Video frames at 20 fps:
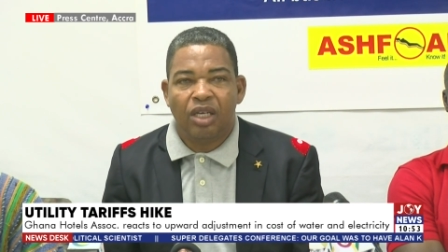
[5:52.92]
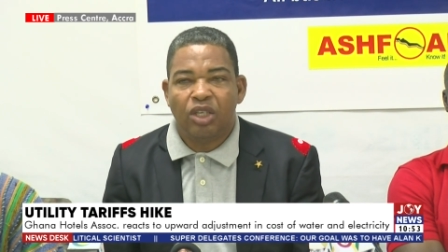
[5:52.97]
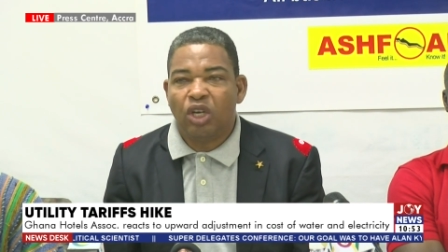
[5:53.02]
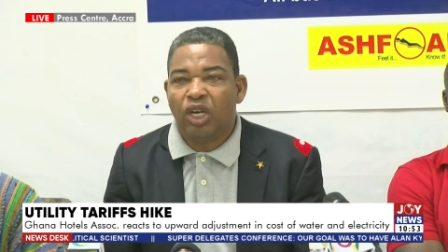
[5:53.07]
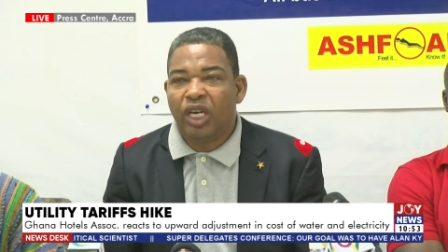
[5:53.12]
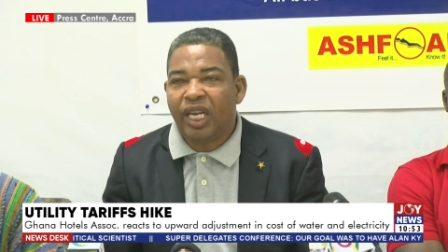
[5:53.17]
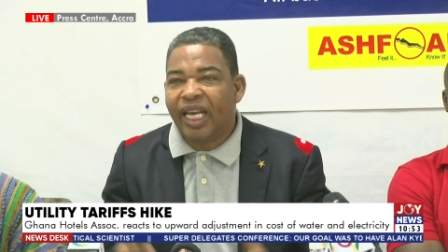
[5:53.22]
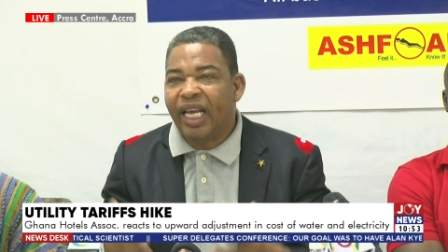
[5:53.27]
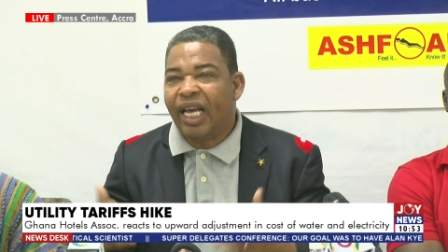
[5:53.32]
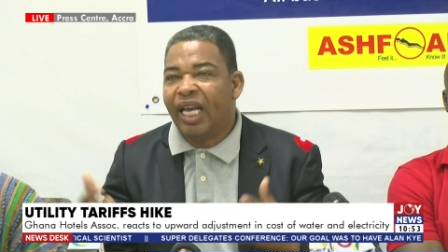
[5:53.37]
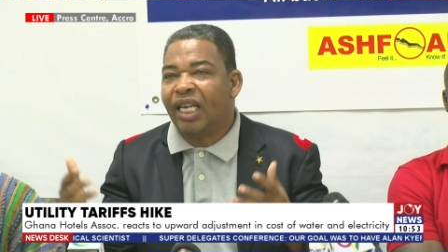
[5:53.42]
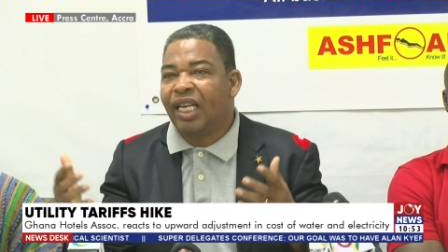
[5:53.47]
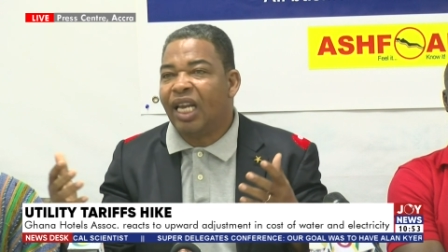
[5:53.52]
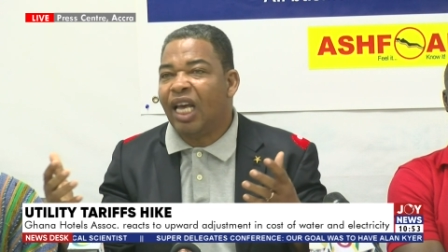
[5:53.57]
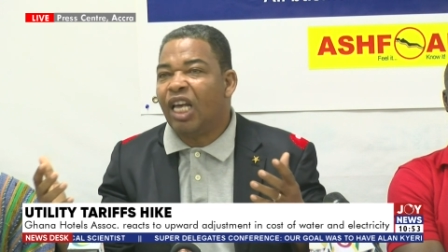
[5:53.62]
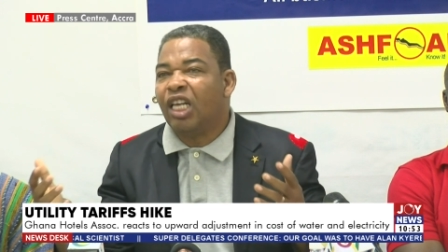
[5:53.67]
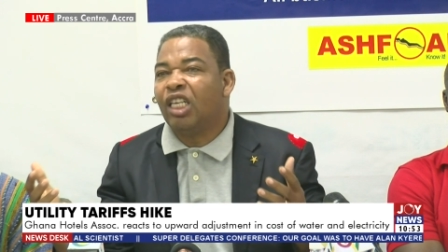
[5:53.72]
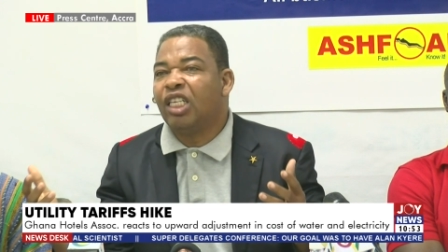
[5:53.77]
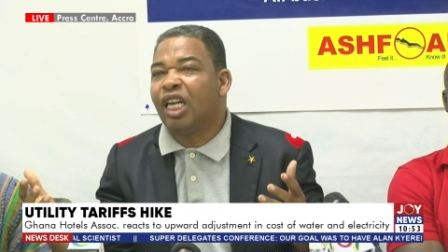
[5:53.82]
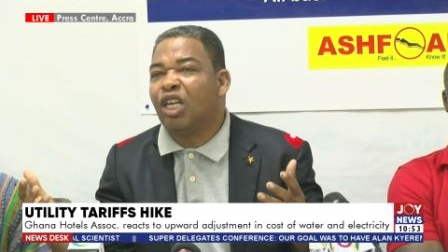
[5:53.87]
So
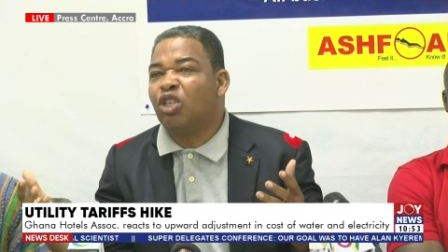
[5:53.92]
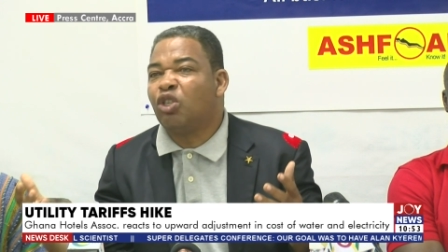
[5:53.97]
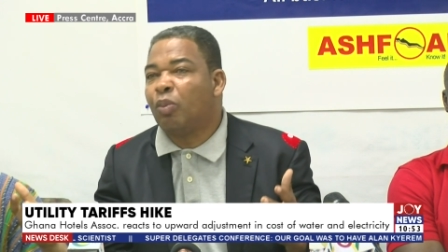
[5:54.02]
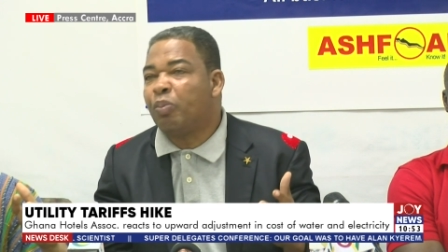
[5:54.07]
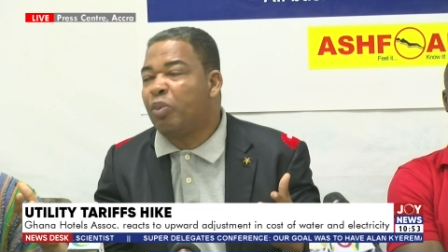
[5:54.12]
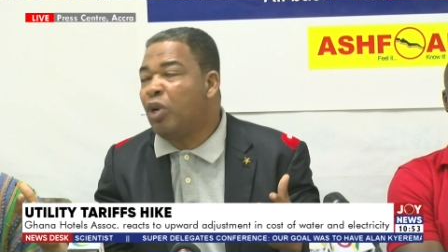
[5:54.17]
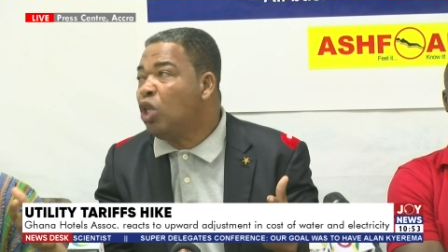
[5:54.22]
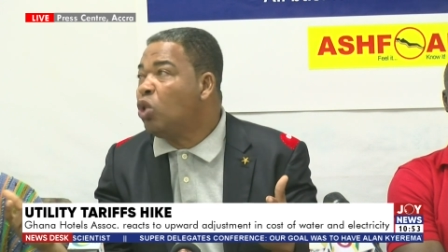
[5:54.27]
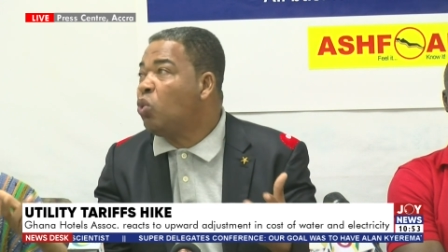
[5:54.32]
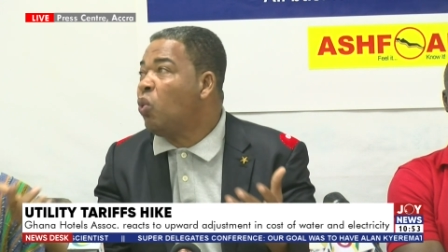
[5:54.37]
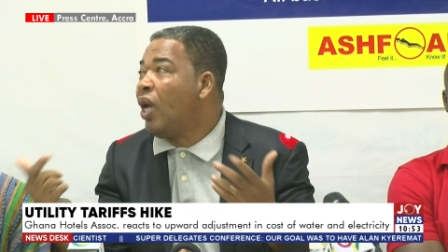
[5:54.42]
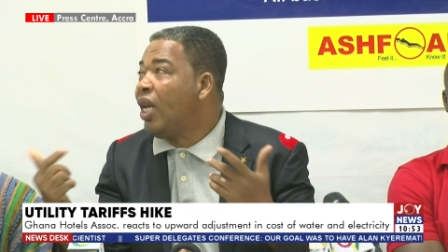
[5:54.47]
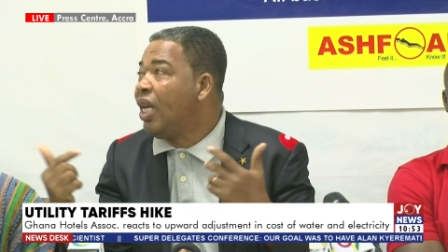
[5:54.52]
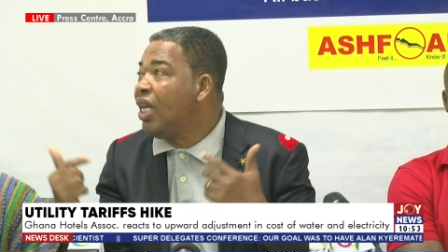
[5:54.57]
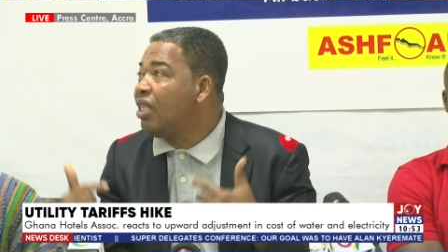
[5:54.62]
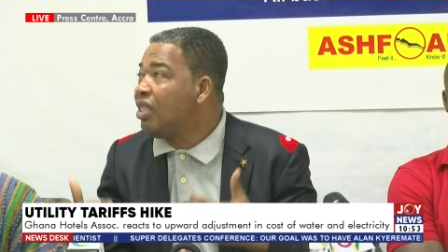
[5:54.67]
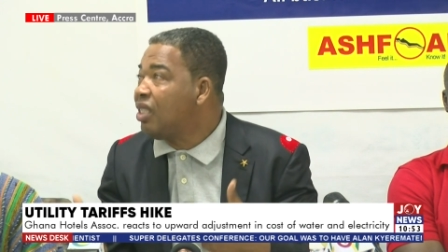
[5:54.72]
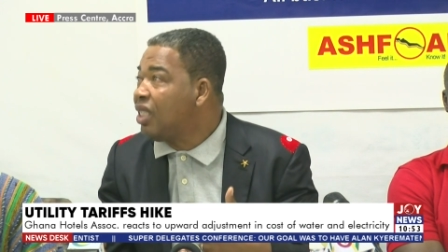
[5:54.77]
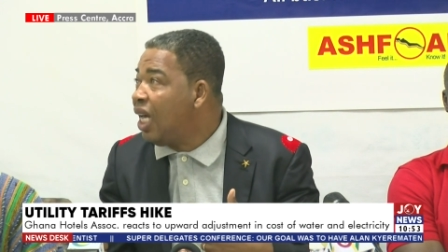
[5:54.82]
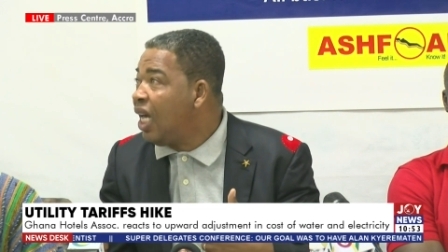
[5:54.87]
they're supposed to
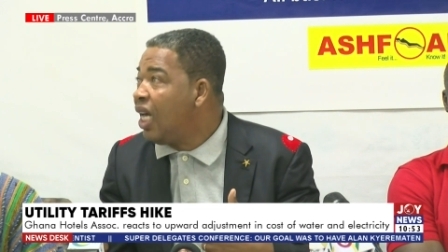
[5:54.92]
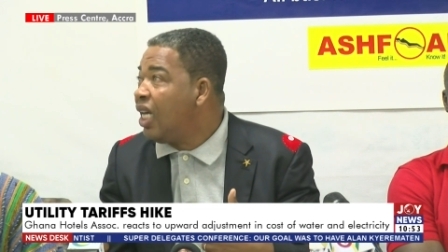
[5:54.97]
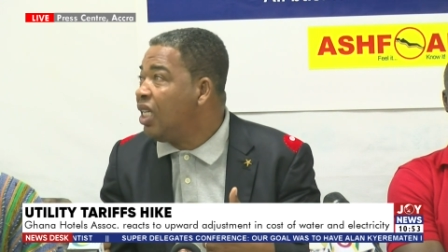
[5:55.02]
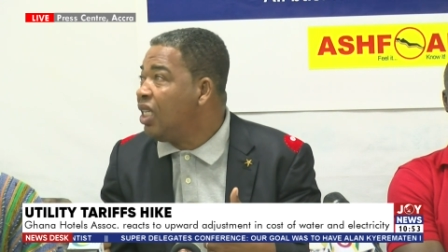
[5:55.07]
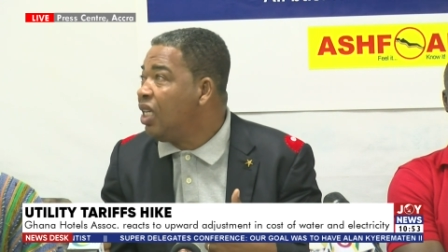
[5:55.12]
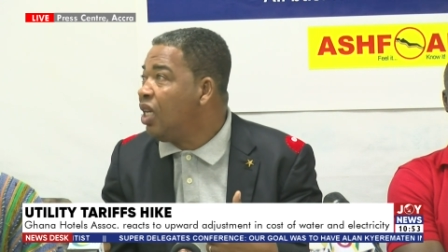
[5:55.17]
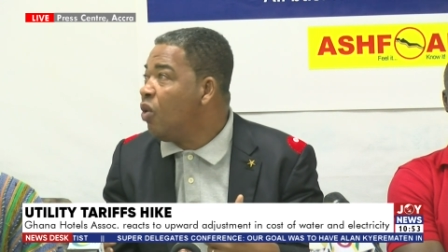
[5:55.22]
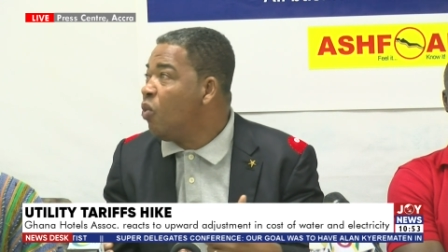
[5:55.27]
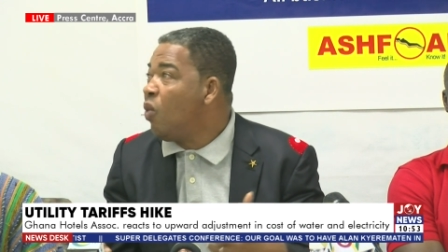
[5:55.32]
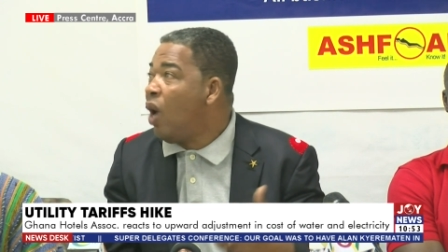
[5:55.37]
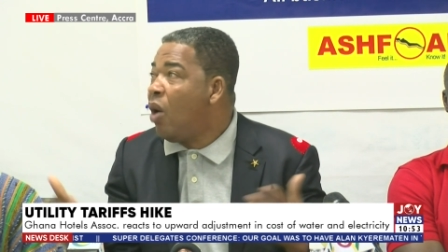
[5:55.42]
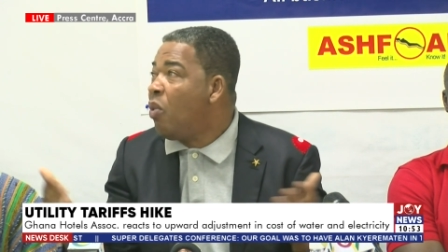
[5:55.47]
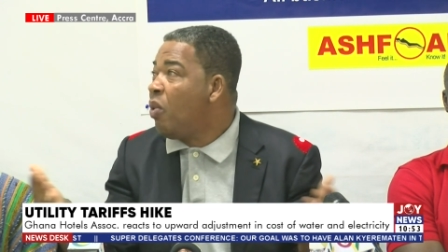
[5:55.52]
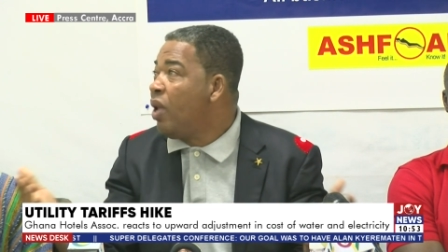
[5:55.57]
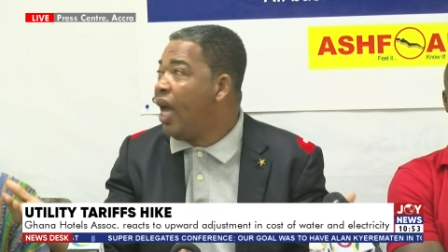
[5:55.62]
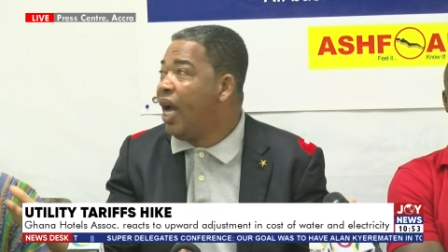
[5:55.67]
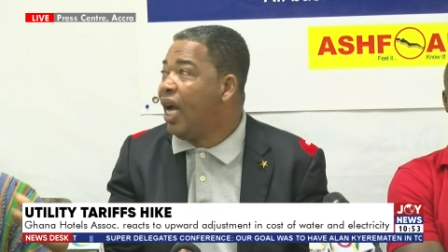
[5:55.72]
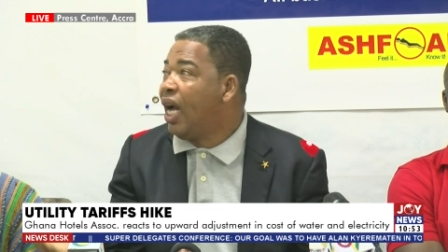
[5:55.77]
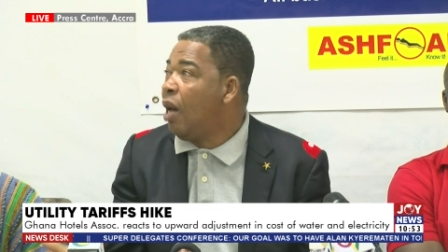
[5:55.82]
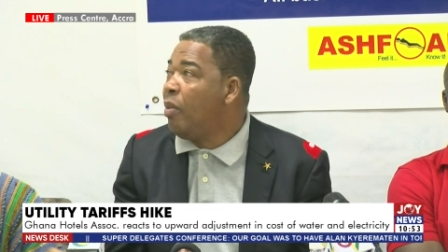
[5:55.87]
understand where
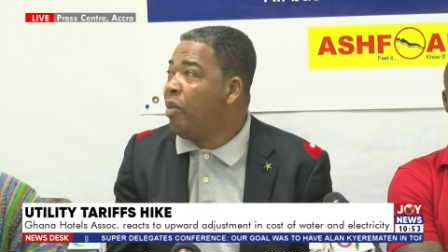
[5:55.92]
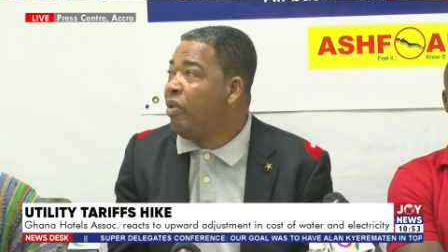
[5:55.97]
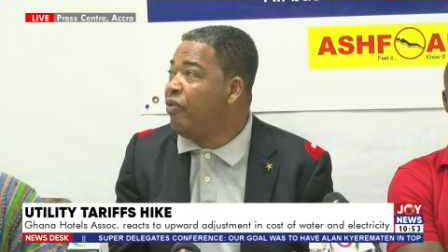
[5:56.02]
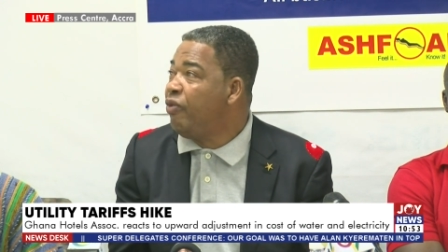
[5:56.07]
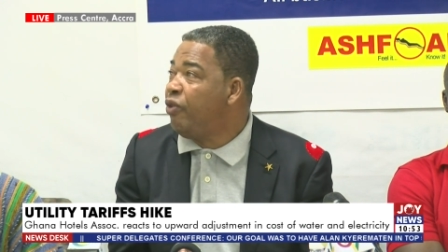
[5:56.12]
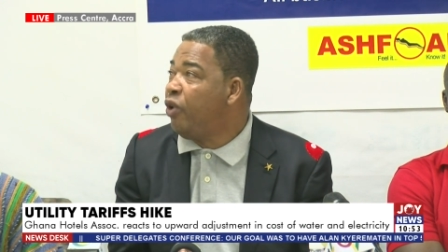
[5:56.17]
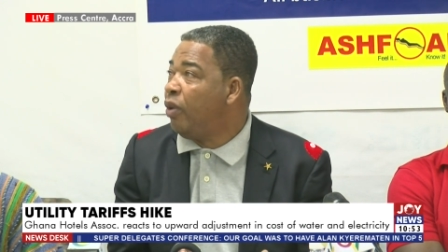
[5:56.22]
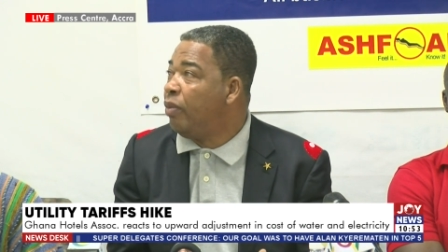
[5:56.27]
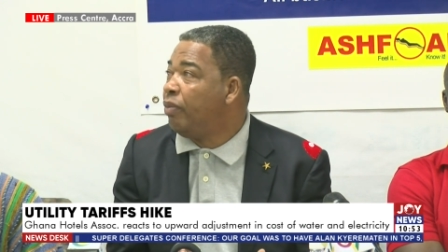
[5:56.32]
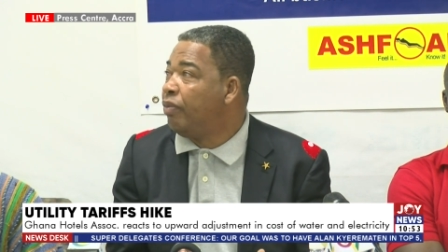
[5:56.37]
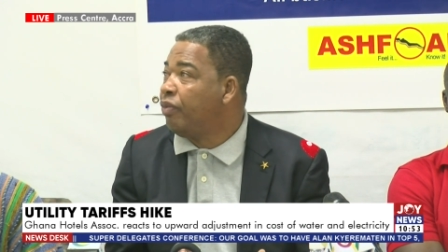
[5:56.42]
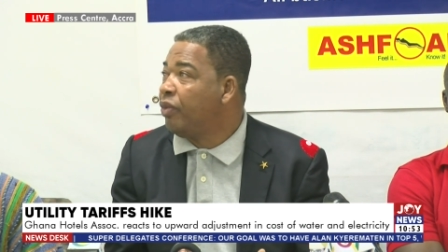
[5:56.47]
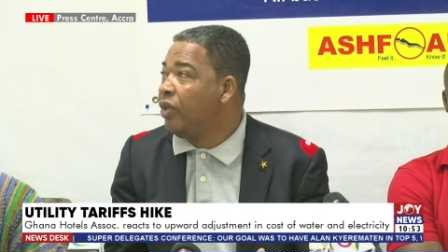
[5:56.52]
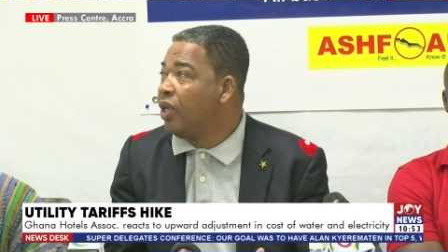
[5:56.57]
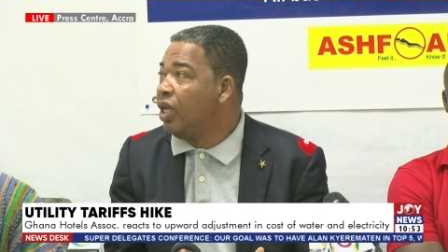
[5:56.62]
we are coming from.